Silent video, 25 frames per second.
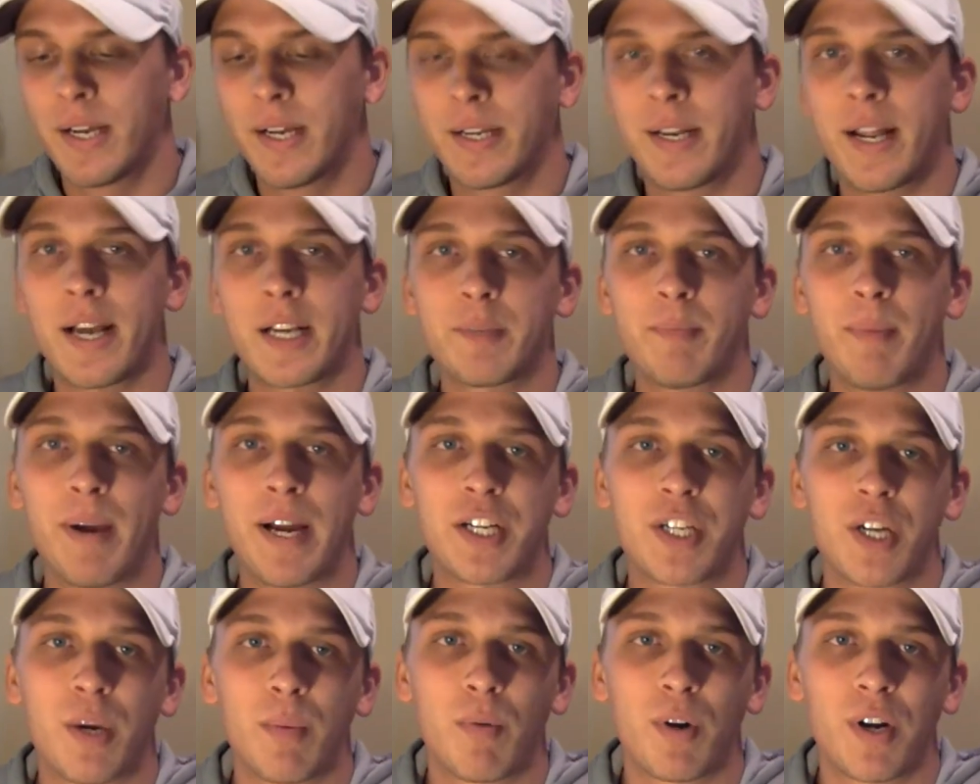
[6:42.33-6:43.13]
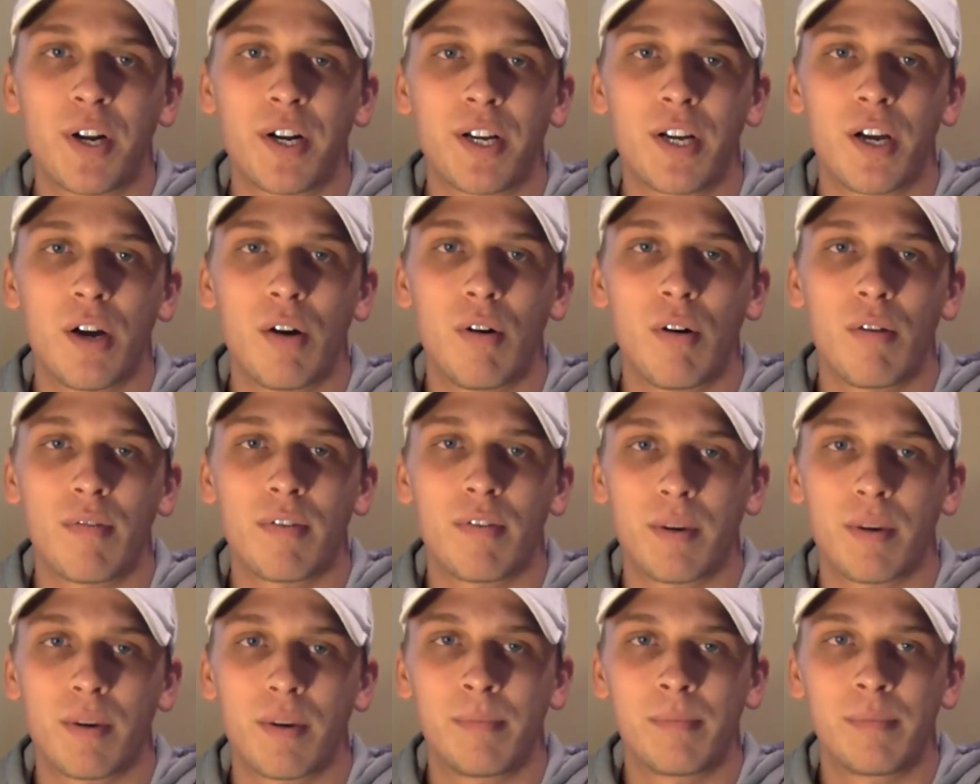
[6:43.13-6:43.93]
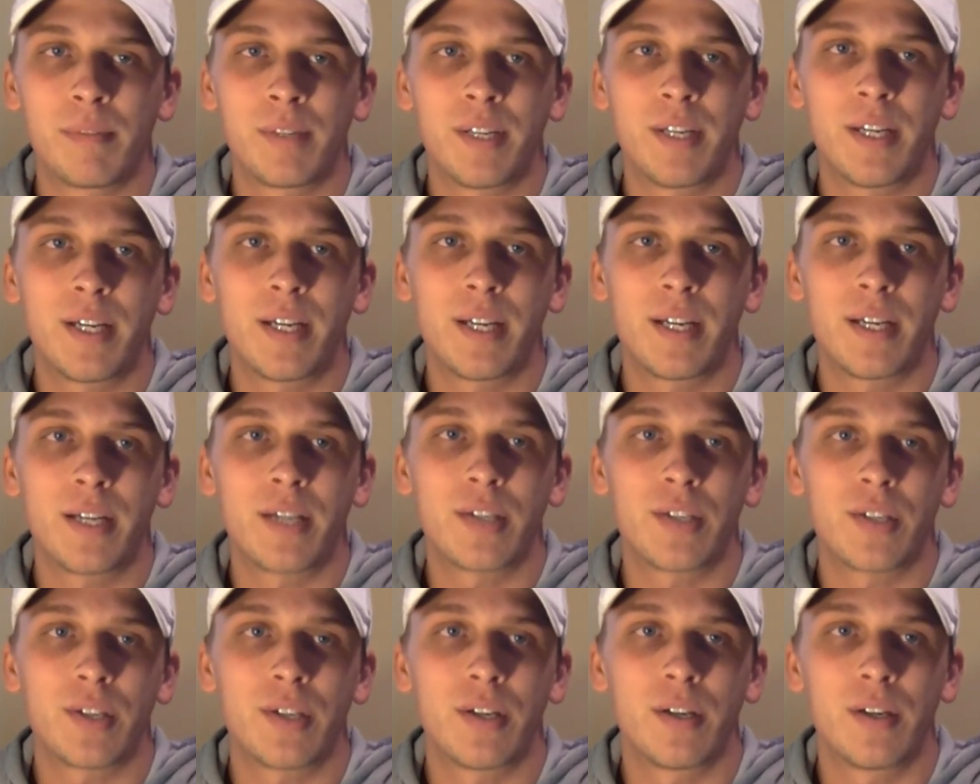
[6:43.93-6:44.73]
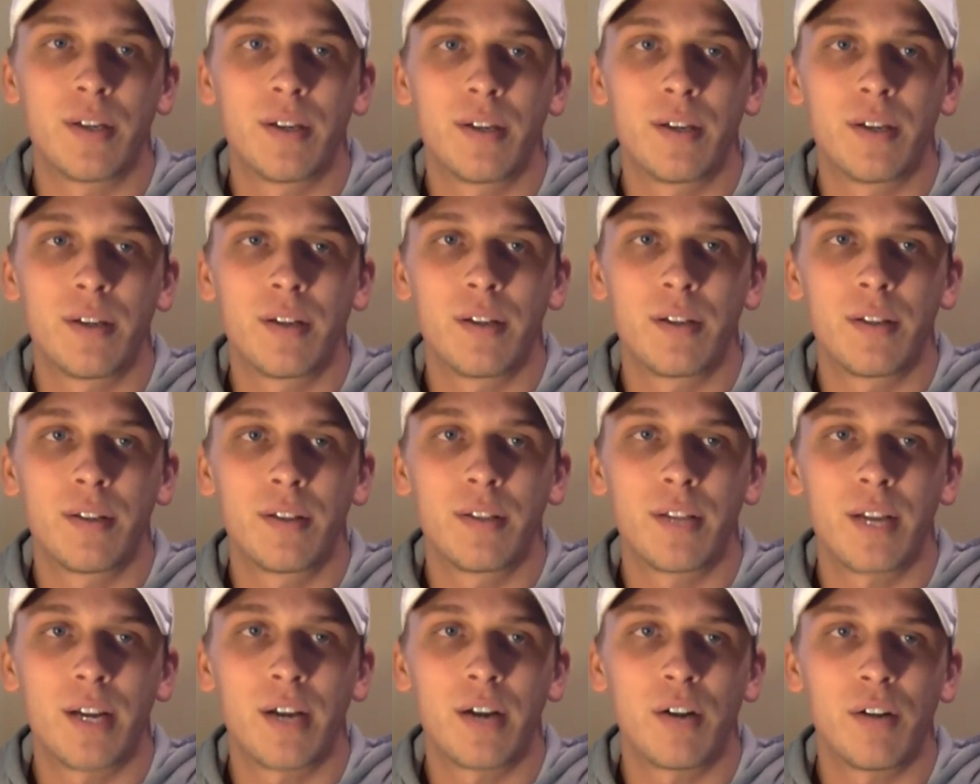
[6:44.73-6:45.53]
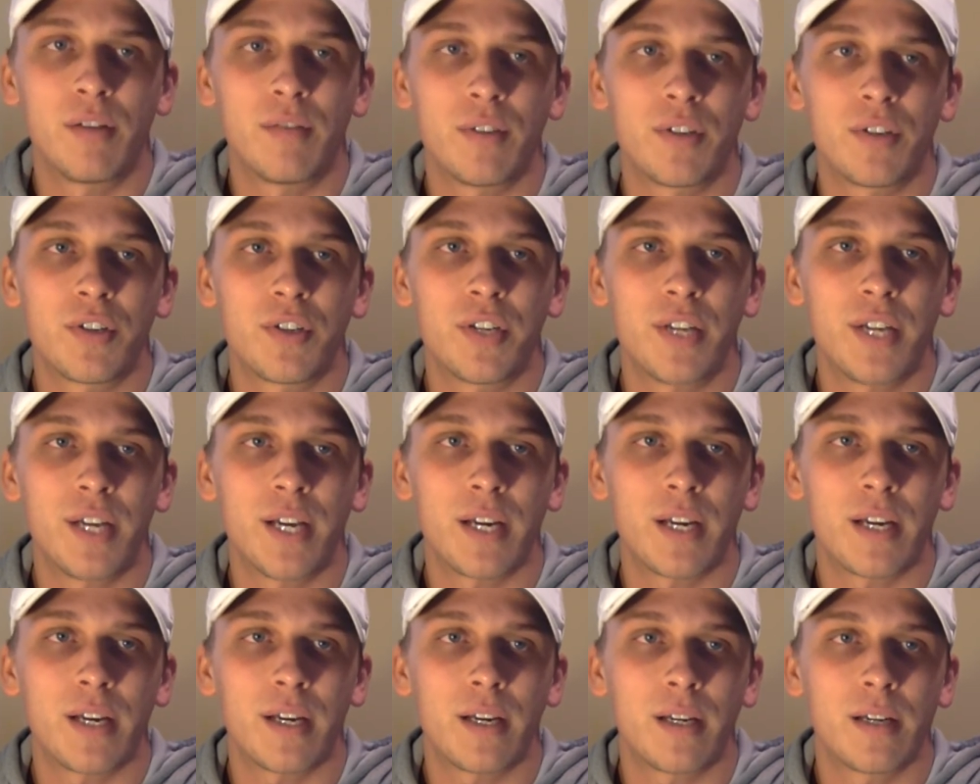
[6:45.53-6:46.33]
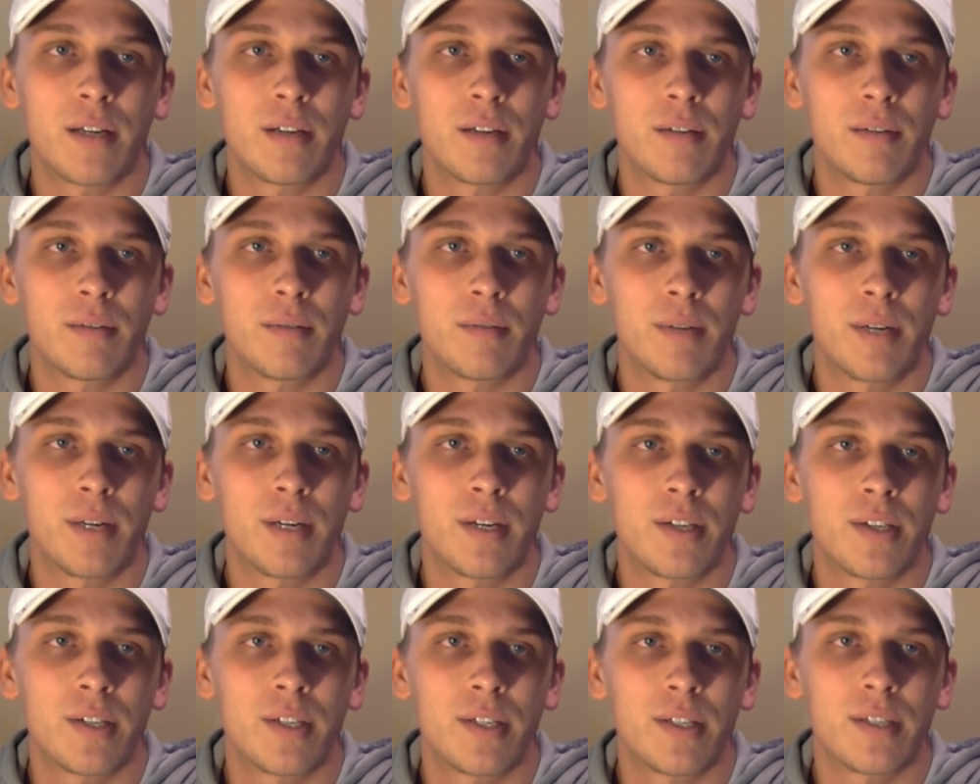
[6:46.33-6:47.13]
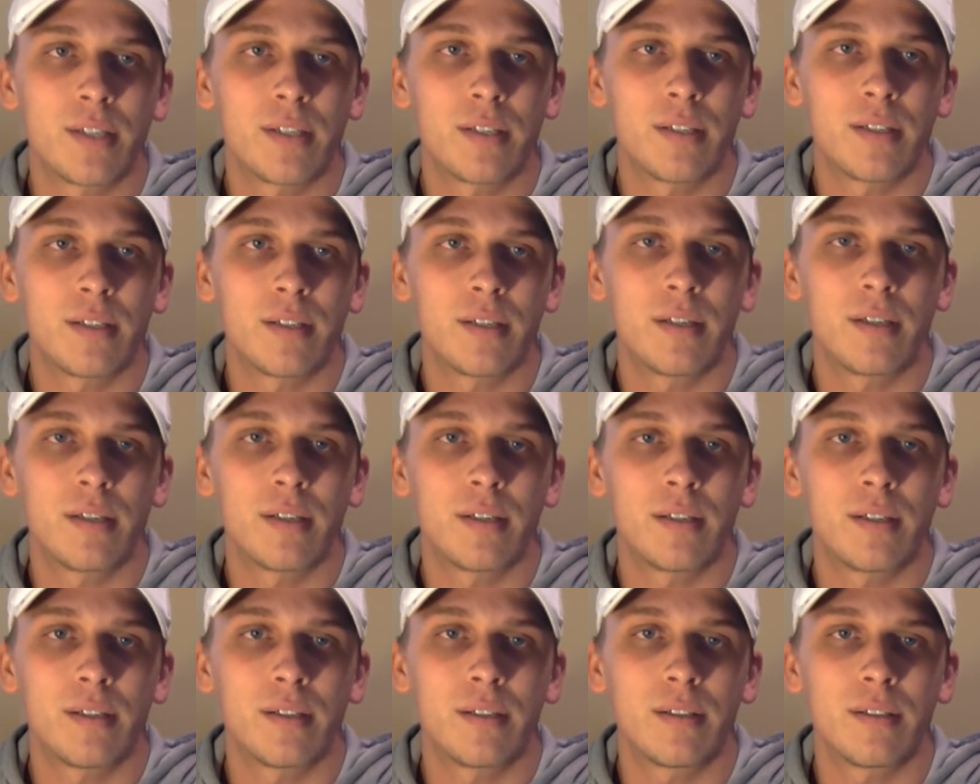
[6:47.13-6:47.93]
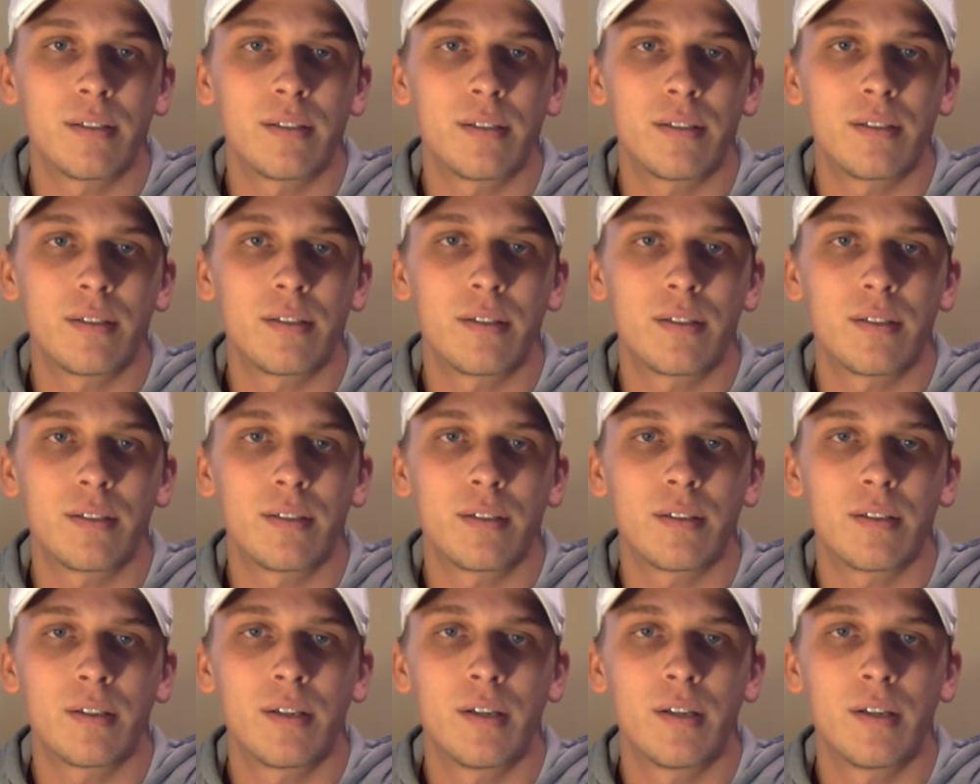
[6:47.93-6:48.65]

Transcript: Next matchup we're going to go over is Theral versus Nick. Where is it? There it is.